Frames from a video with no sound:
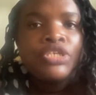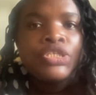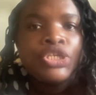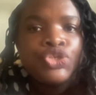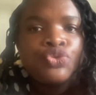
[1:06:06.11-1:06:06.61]

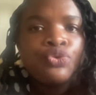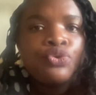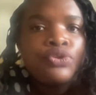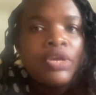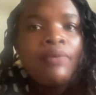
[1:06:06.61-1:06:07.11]
just
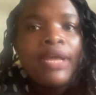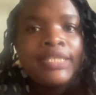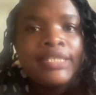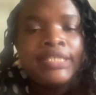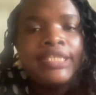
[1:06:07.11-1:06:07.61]
ensure the
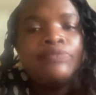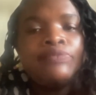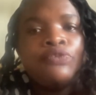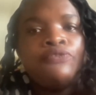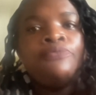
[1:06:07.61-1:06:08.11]
quality in terms
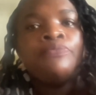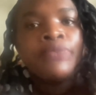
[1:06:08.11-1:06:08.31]
of